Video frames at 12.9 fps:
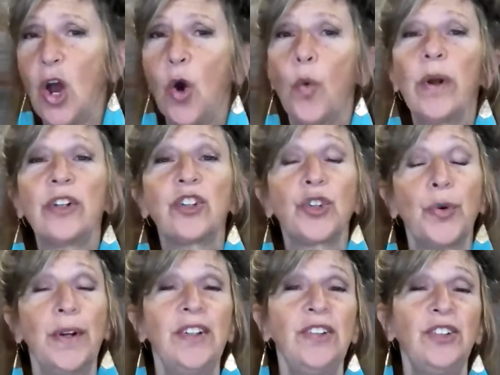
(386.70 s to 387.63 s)
What
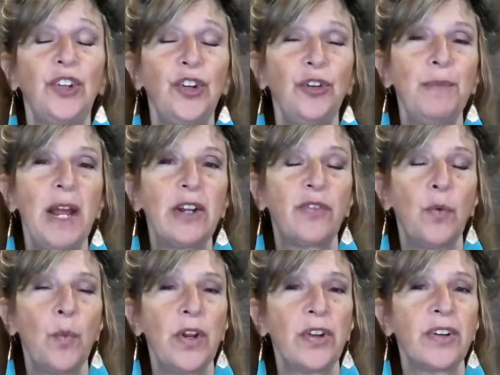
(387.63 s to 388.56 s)
choices do you make
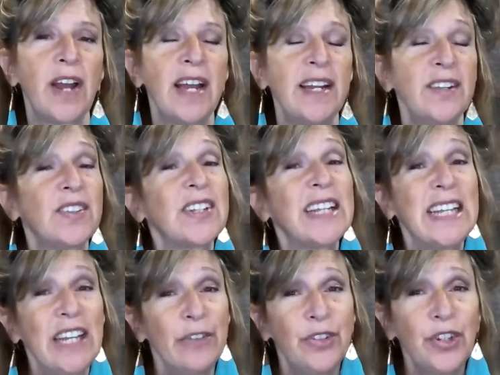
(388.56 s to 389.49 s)
from what your guidance
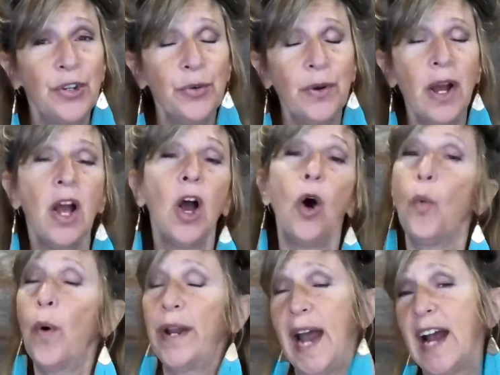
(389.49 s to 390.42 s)
gives you?
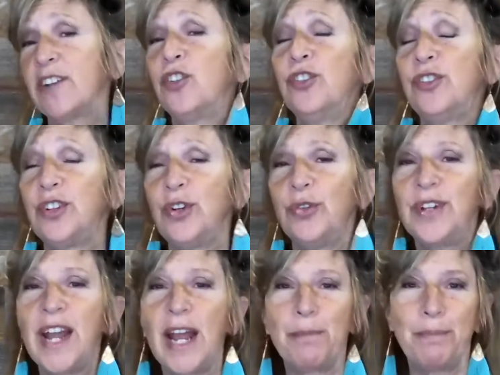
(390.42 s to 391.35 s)
What actions do you
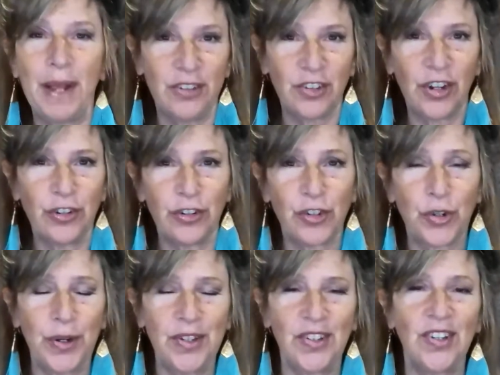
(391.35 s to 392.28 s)
take based on your
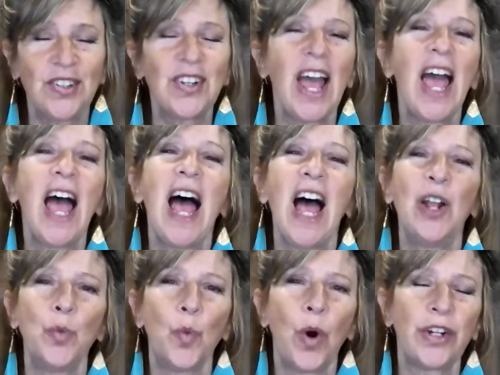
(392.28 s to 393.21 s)
choices?
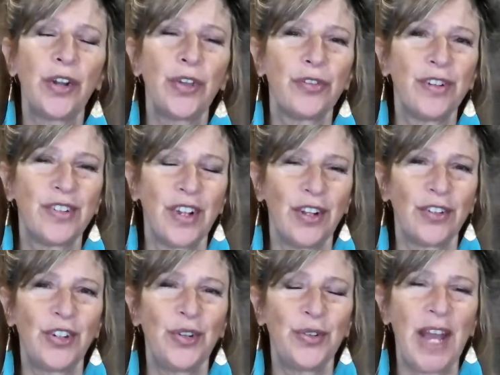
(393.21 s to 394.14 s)
And what are the
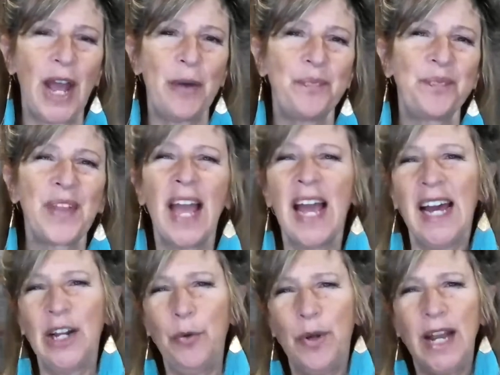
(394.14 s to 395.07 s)
results you get?
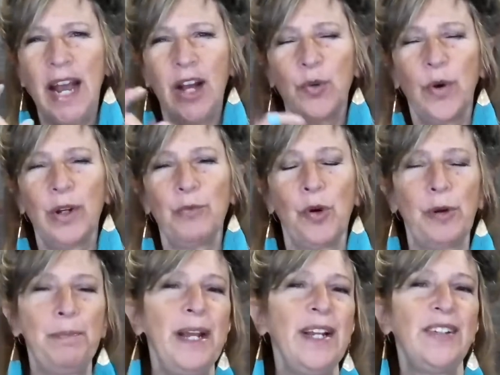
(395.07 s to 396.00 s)
And I want to add one
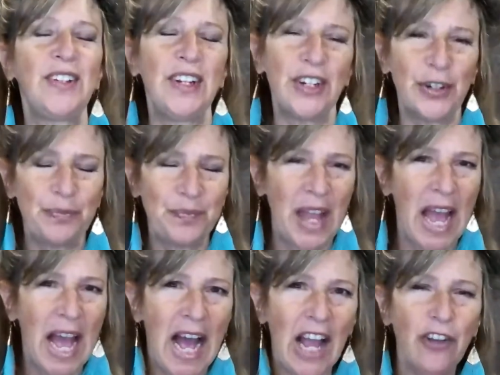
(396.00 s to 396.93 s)
more piece here.
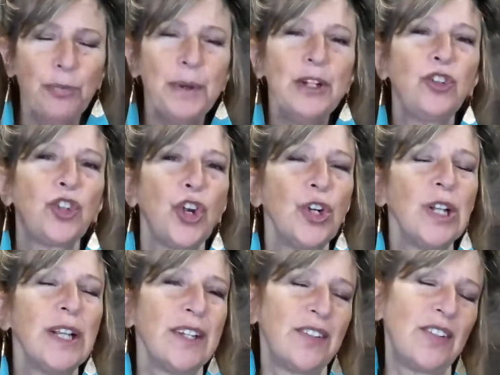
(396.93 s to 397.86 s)
I've been
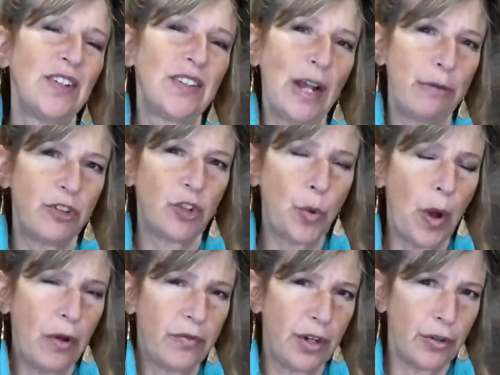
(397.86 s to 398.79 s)
journaling since I was
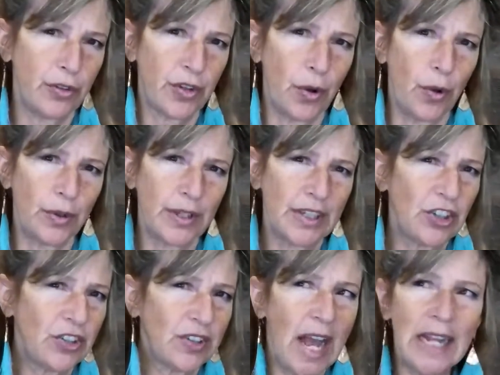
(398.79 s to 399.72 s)
12 years old. It
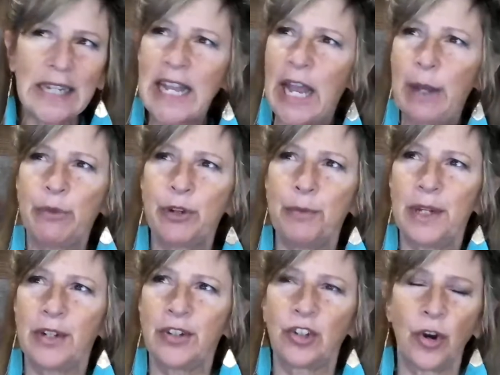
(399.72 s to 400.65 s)
just kind of came to
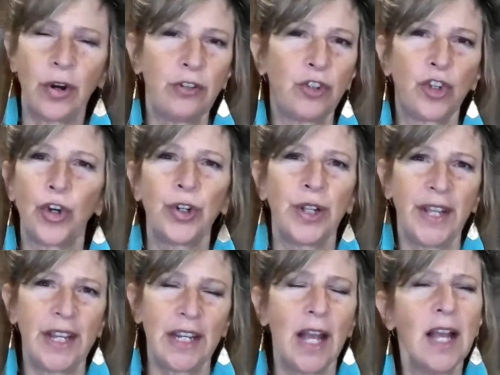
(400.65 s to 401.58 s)
me to start
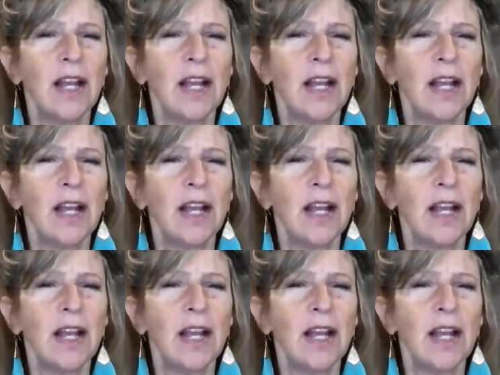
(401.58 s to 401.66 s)
journaling.